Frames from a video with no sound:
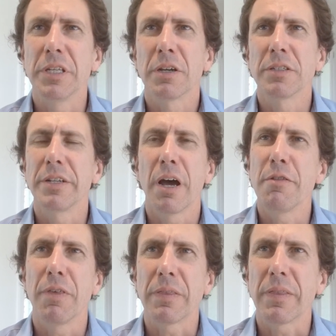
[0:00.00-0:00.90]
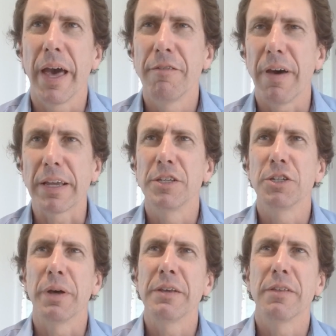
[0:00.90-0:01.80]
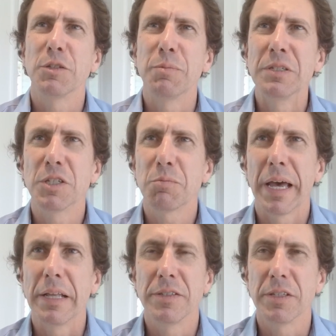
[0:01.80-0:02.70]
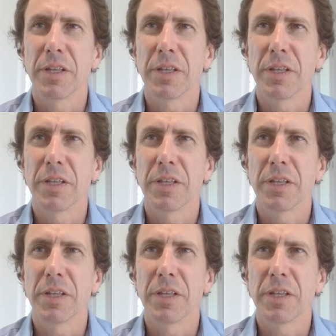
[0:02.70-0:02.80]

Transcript: because I don't think they had factored into any of those business plans